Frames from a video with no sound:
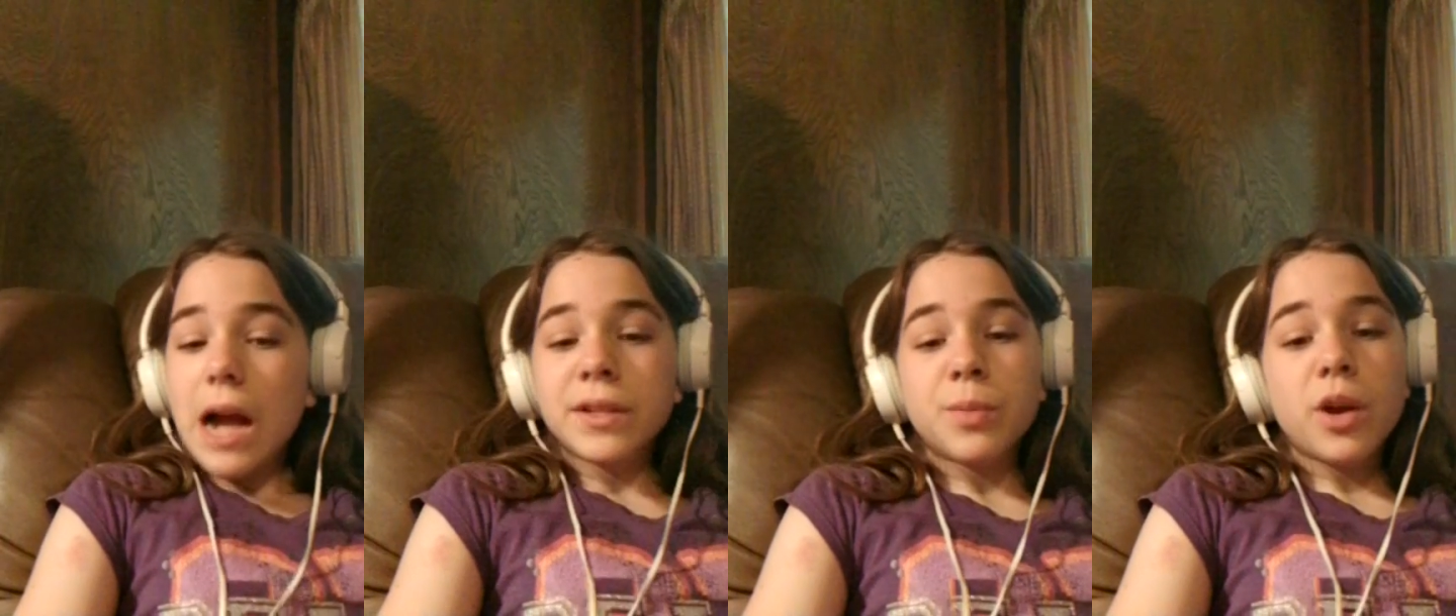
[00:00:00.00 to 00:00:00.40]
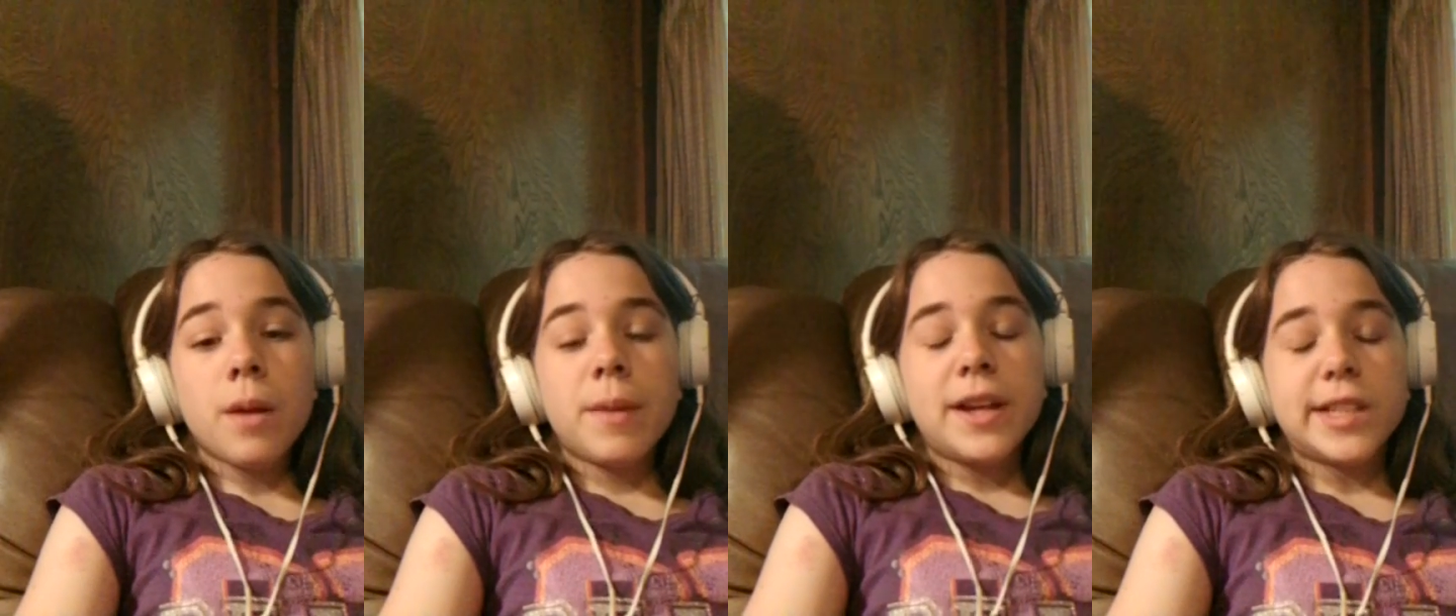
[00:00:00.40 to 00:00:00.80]
I was
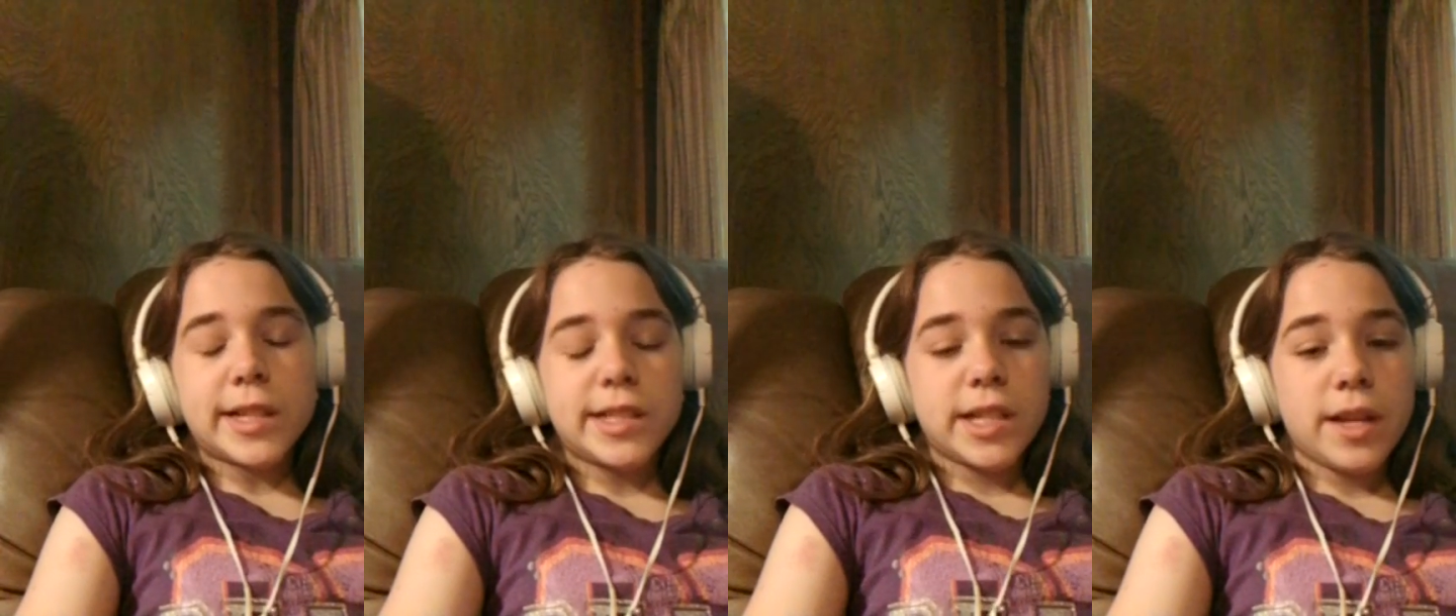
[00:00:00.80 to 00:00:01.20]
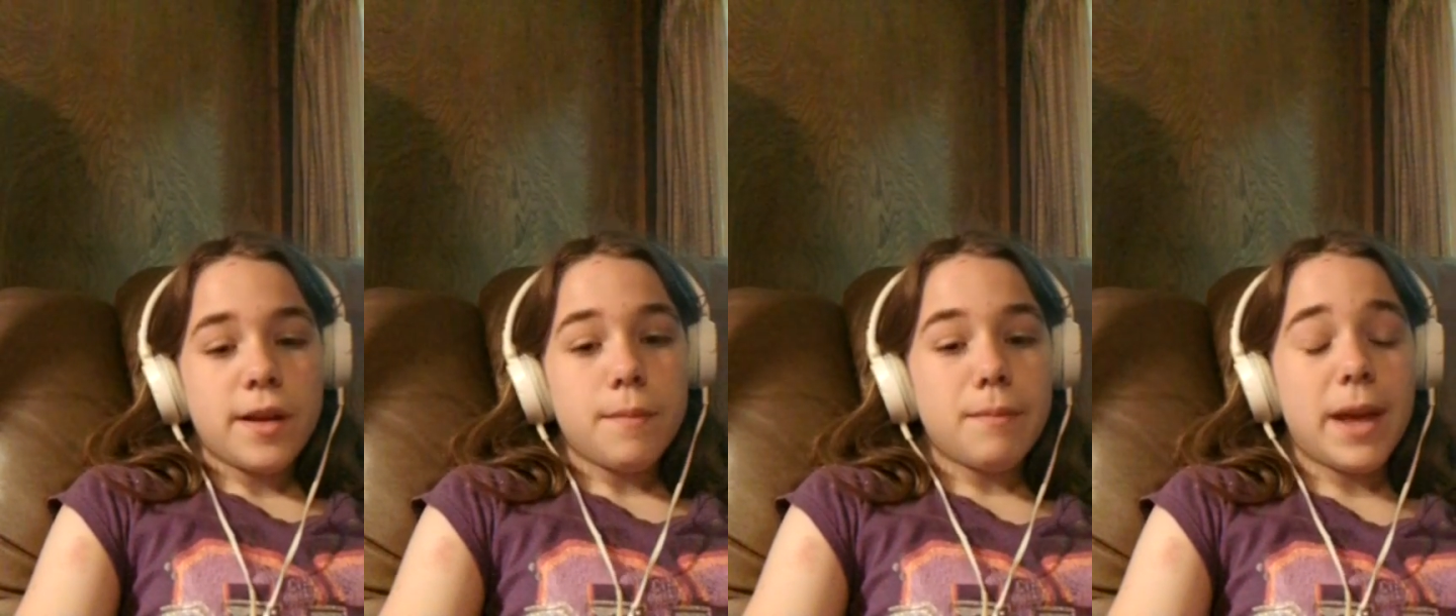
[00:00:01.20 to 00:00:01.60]
born on May 16th.
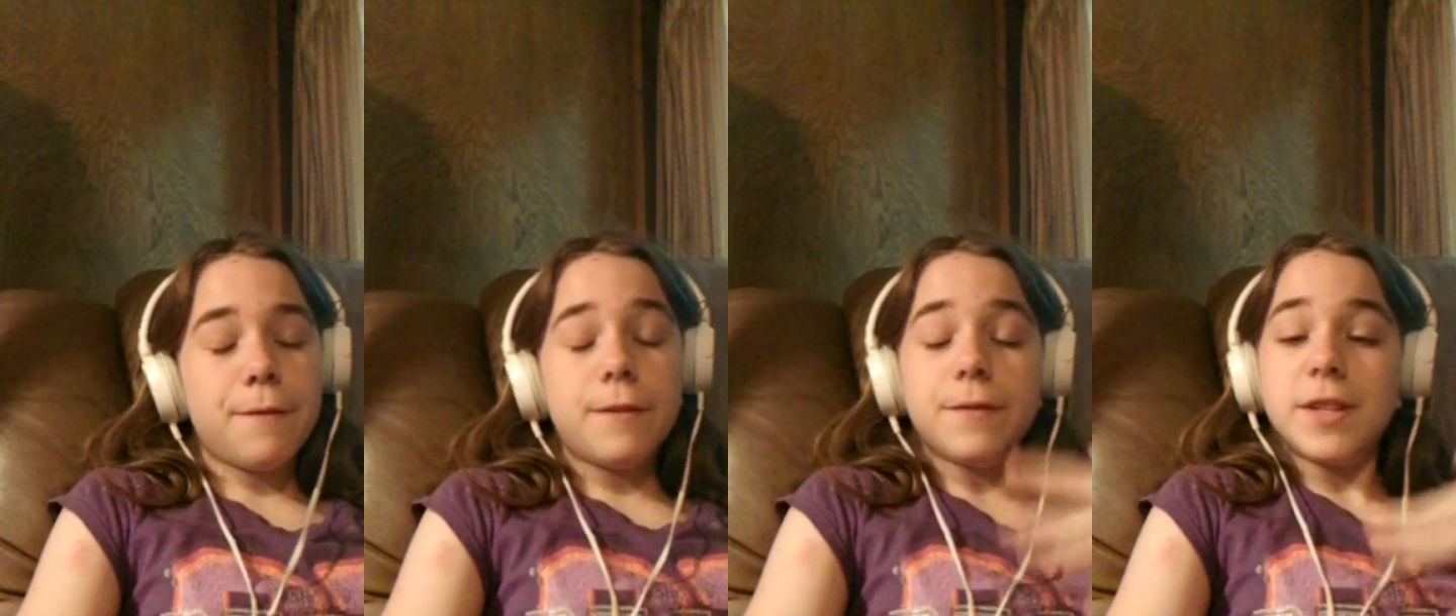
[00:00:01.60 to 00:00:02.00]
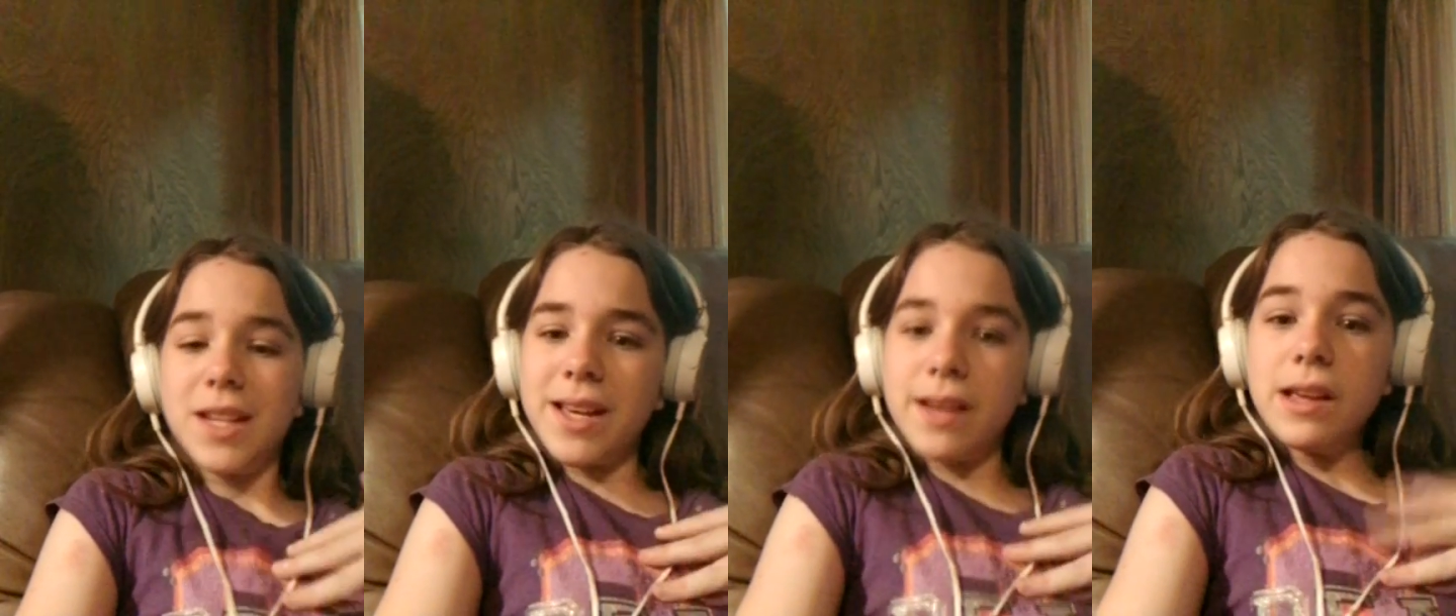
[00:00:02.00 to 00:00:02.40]
May
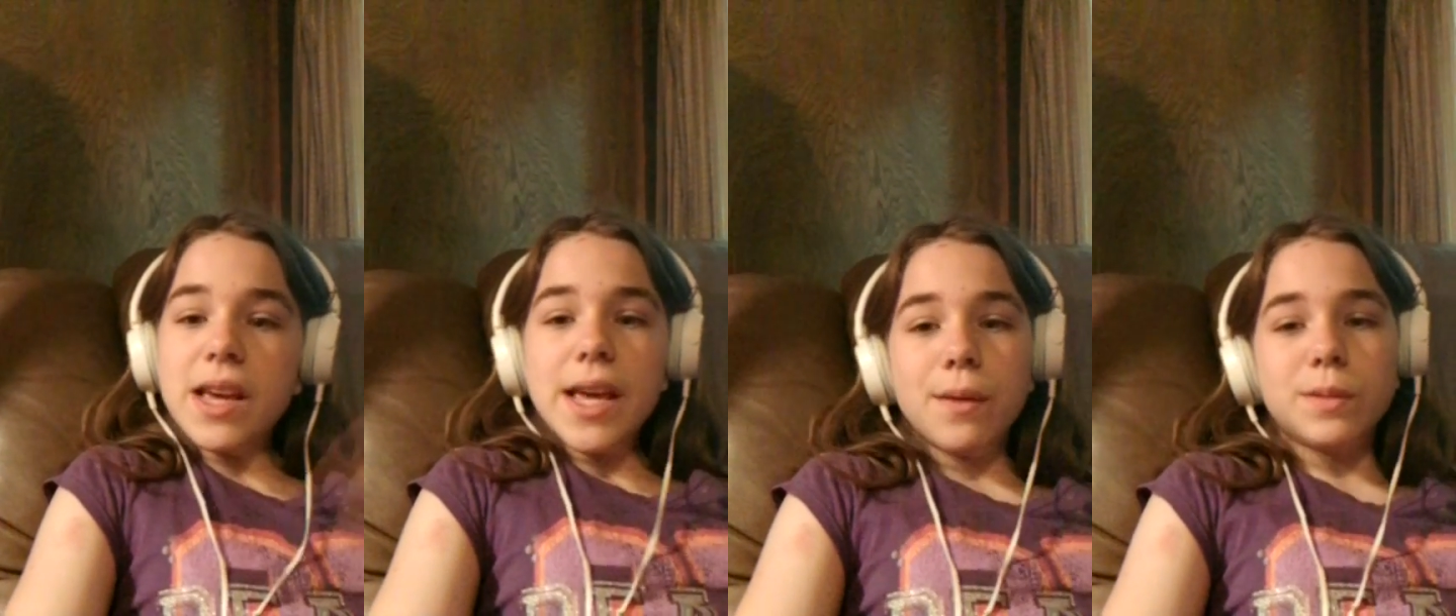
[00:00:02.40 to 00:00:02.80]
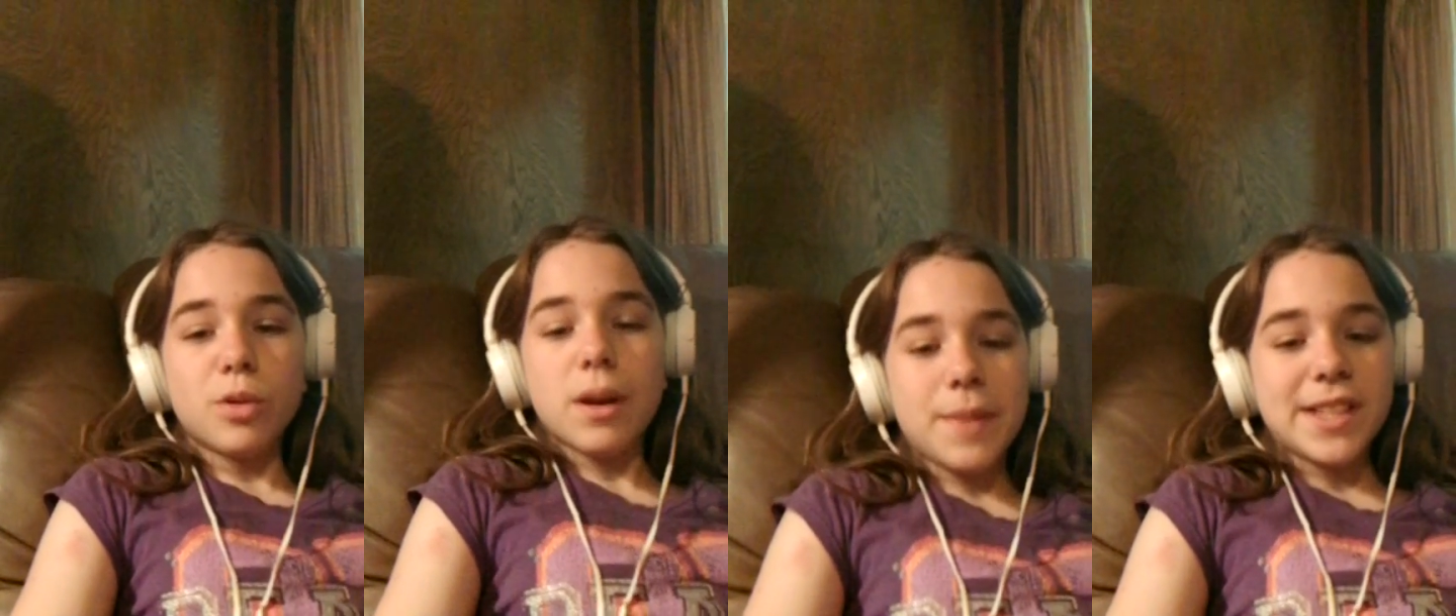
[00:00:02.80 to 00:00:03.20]
15. He was
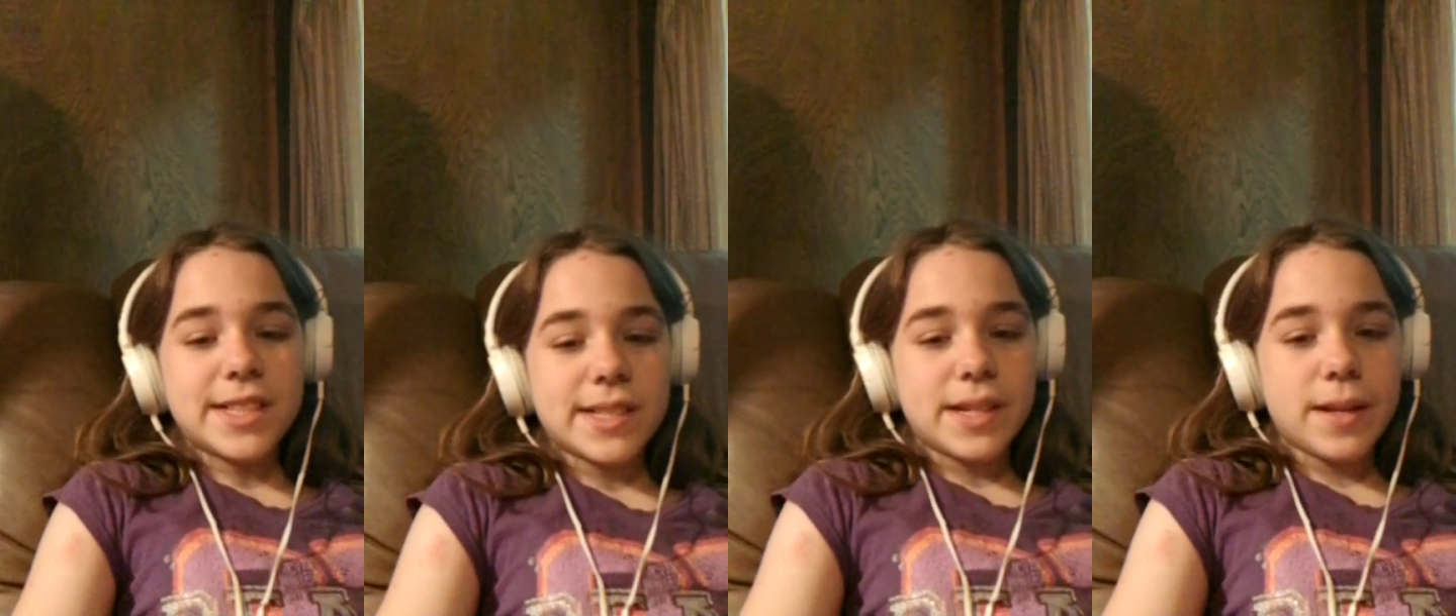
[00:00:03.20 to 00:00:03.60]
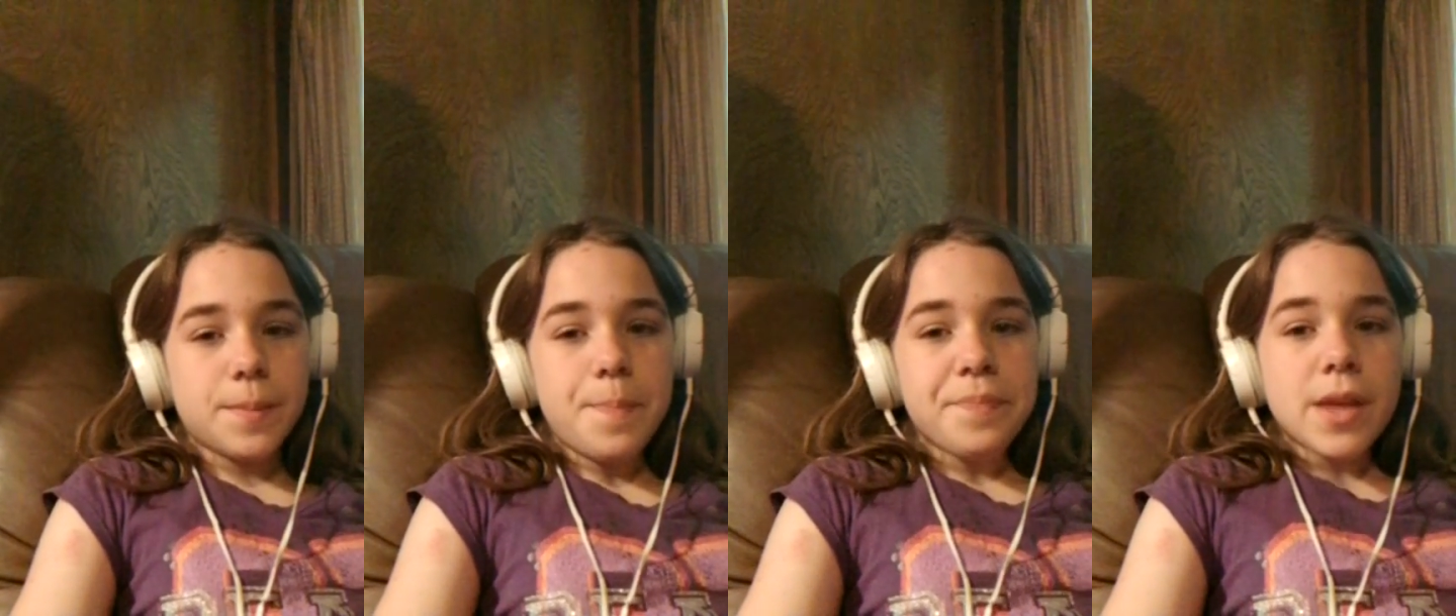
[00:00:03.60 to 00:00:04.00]
born on May 16.